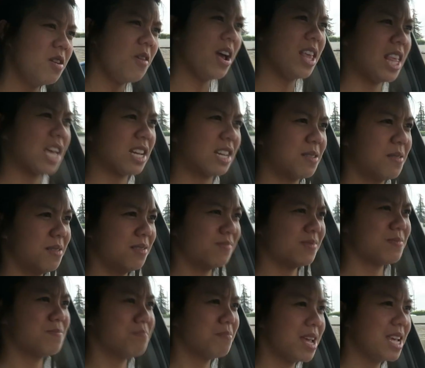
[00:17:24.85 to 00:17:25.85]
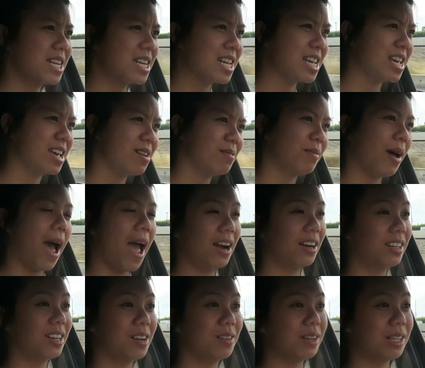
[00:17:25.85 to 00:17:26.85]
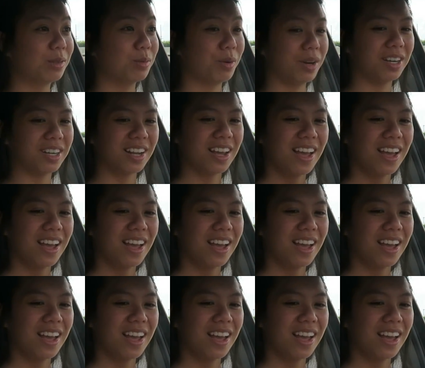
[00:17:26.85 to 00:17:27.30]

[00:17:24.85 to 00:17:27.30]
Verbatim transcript: no, I like him, I want to be mean to him. I don't know, that's weird.